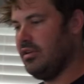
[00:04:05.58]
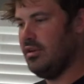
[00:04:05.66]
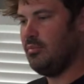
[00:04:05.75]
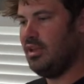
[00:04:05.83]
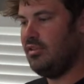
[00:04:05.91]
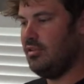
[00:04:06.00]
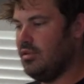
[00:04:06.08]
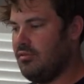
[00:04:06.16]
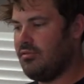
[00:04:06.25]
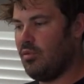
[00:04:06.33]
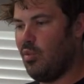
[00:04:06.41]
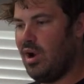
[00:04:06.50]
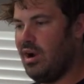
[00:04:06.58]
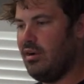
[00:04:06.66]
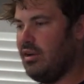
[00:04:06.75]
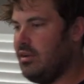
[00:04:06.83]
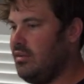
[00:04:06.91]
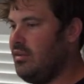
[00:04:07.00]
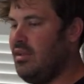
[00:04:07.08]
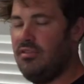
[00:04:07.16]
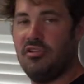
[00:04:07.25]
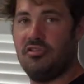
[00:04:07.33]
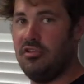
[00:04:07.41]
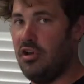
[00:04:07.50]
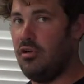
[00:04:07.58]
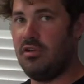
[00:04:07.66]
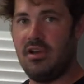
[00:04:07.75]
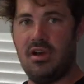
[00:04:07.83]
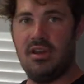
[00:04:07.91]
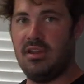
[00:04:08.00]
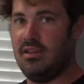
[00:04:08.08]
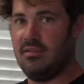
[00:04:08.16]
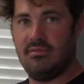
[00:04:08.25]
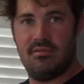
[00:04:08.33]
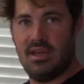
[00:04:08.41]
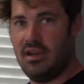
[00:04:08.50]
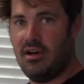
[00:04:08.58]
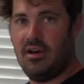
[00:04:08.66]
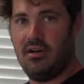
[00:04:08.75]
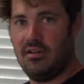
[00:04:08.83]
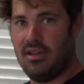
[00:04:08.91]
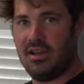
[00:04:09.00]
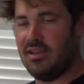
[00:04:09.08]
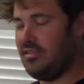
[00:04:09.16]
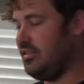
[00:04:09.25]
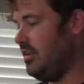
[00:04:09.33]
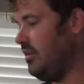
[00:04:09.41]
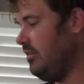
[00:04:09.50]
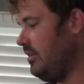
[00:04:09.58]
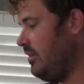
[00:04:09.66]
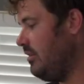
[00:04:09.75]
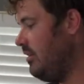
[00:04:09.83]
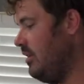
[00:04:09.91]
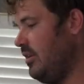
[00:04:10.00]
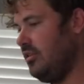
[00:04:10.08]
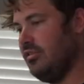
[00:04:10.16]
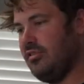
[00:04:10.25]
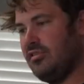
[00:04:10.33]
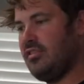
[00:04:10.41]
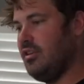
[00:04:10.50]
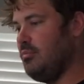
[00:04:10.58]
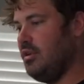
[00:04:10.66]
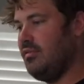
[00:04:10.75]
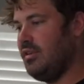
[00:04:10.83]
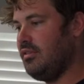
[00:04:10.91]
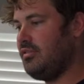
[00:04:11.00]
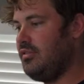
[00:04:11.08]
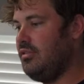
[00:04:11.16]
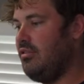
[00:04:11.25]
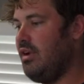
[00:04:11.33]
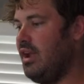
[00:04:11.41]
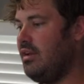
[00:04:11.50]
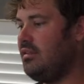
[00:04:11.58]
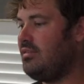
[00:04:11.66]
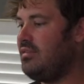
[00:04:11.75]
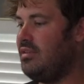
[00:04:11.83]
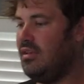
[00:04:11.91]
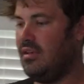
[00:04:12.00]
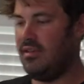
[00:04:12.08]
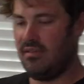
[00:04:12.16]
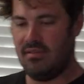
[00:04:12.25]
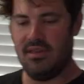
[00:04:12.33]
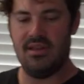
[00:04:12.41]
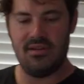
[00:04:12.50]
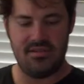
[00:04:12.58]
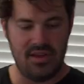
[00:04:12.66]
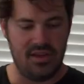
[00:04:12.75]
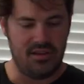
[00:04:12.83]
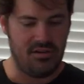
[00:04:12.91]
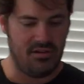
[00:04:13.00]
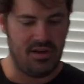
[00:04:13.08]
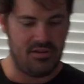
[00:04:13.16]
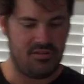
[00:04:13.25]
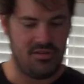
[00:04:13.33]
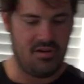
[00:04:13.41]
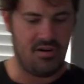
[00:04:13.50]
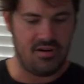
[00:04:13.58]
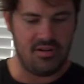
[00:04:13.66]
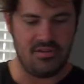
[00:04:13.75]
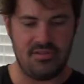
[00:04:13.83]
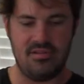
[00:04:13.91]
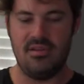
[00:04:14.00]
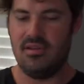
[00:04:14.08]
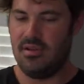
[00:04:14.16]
going to be doing for wiring. There's no cutting at all. Like I said earlier, you're just going to move those 2 grounds, then take your engine harness,